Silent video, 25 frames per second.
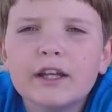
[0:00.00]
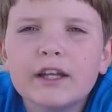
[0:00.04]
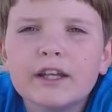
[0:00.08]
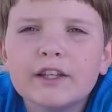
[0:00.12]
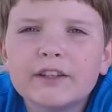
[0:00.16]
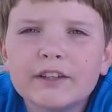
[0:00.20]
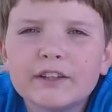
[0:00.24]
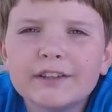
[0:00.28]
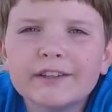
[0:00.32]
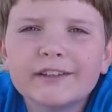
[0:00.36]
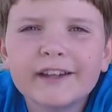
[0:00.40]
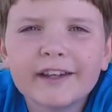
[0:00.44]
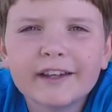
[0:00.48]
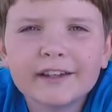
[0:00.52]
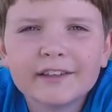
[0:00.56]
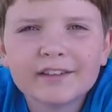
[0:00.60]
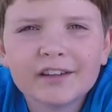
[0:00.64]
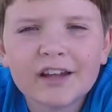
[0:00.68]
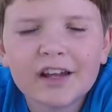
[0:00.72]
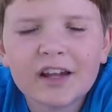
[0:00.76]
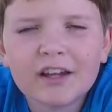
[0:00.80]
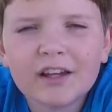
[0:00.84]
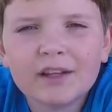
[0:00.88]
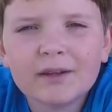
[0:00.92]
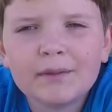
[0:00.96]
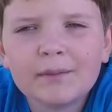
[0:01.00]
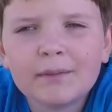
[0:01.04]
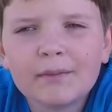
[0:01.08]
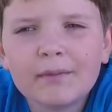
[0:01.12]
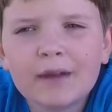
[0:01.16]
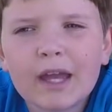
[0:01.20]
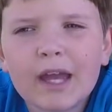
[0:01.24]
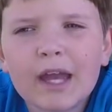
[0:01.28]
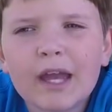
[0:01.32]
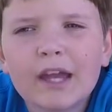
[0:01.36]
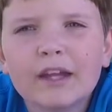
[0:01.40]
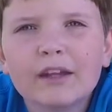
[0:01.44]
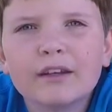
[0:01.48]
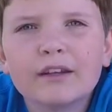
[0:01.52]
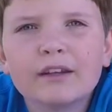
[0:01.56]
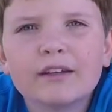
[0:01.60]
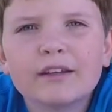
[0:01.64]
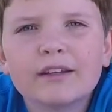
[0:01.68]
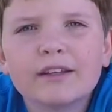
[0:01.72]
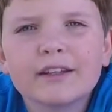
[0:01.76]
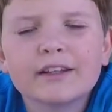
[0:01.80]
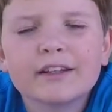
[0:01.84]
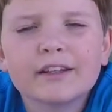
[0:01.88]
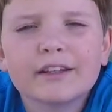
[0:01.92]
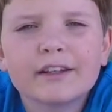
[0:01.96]
in the daytime and
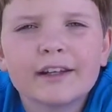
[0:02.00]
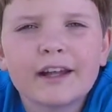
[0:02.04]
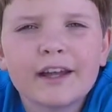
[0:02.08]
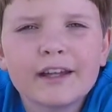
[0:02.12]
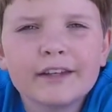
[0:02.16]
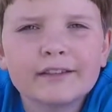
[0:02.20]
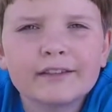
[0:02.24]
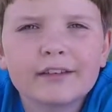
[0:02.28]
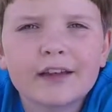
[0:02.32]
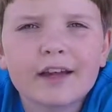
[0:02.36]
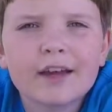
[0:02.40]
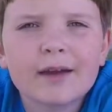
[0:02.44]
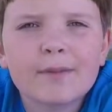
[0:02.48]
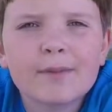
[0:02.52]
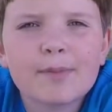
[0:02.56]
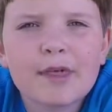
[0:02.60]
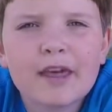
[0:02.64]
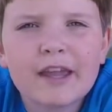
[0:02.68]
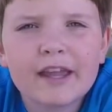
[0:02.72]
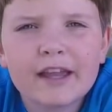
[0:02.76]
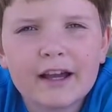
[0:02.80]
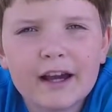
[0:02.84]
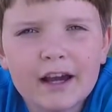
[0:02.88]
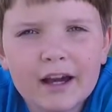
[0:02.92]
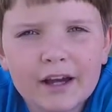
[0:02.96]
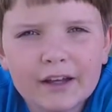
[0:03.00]
in the nighttime they